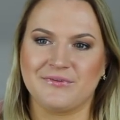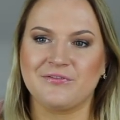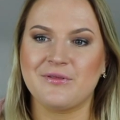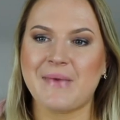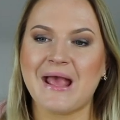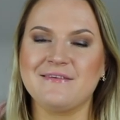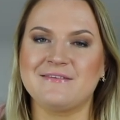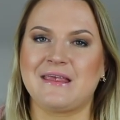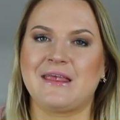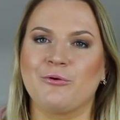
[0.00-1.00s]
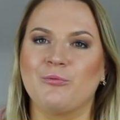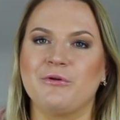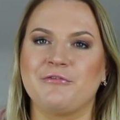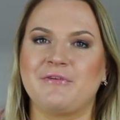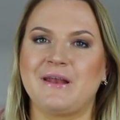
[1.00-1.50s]
the Maxi
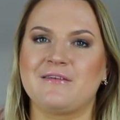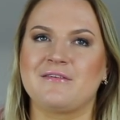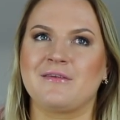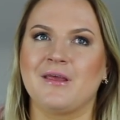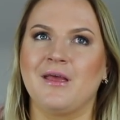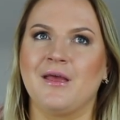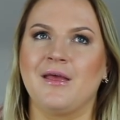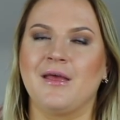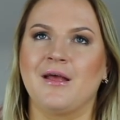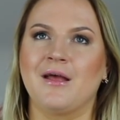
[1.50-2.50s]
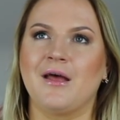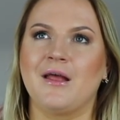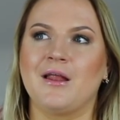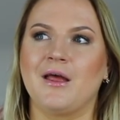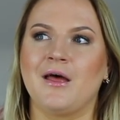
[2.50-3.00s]
will fit
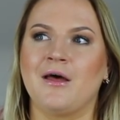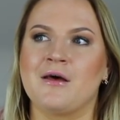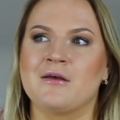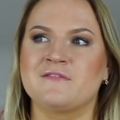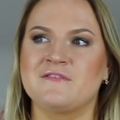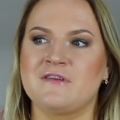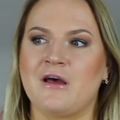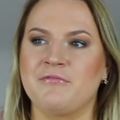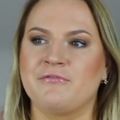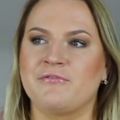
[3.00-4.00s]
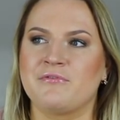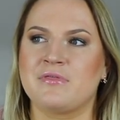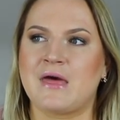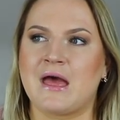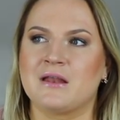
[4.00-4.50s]
stuff
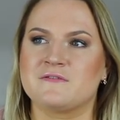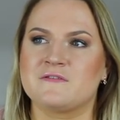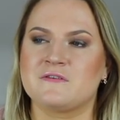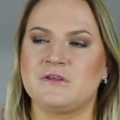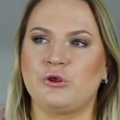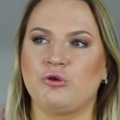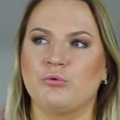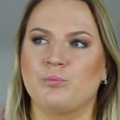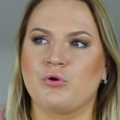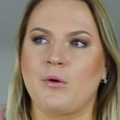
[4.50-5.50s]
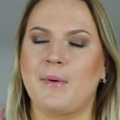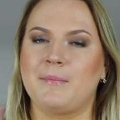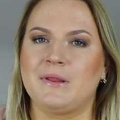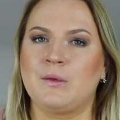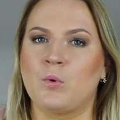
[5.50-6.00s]
that you
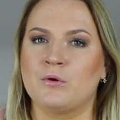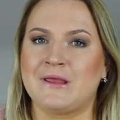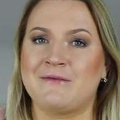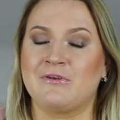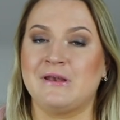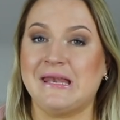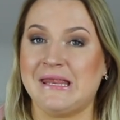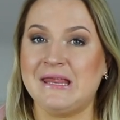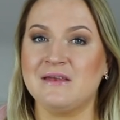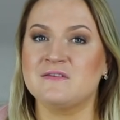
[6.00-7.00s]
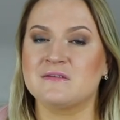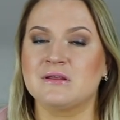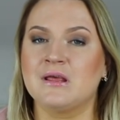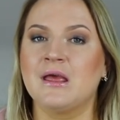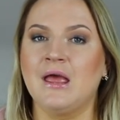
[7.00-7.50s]
probably won't even need.
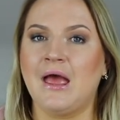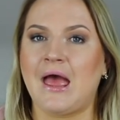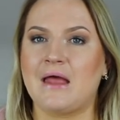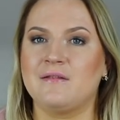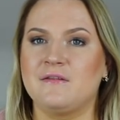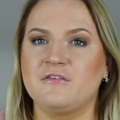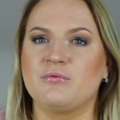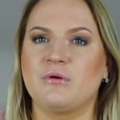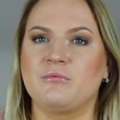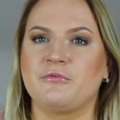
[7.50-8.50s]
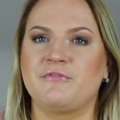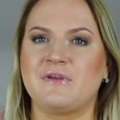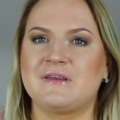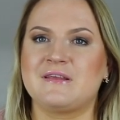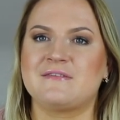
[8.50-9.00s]
And this one will
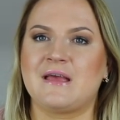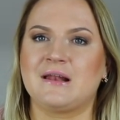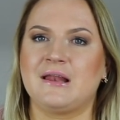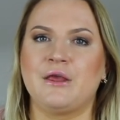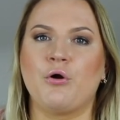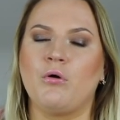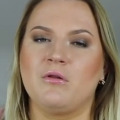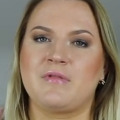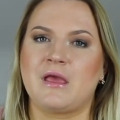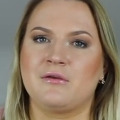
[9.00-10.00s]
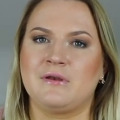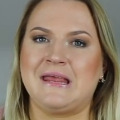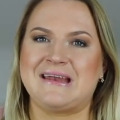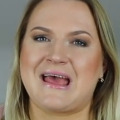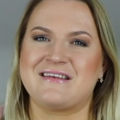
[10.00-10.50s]
fit exactly all of that you
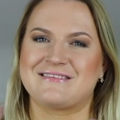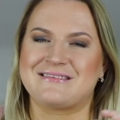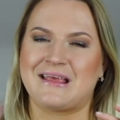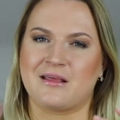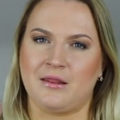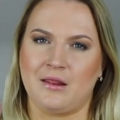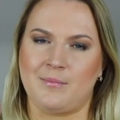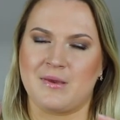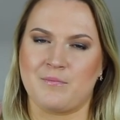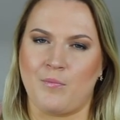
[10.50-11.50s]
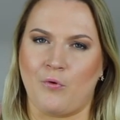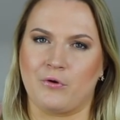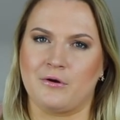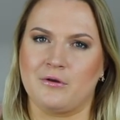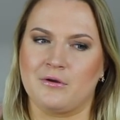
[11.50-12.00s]
need and just like a little bit
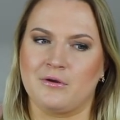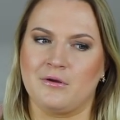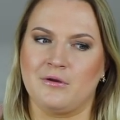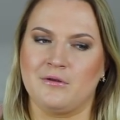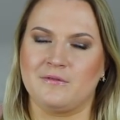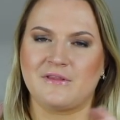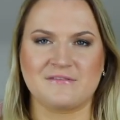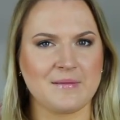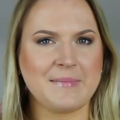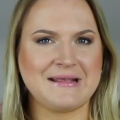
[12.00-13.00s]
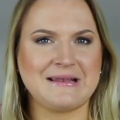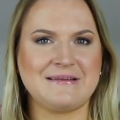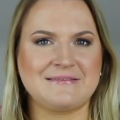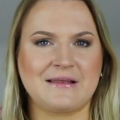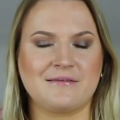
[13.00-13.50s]
more. Does that make
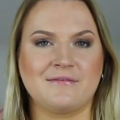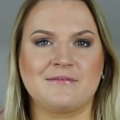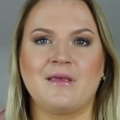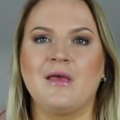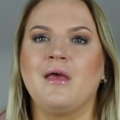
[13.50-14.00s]
any sense?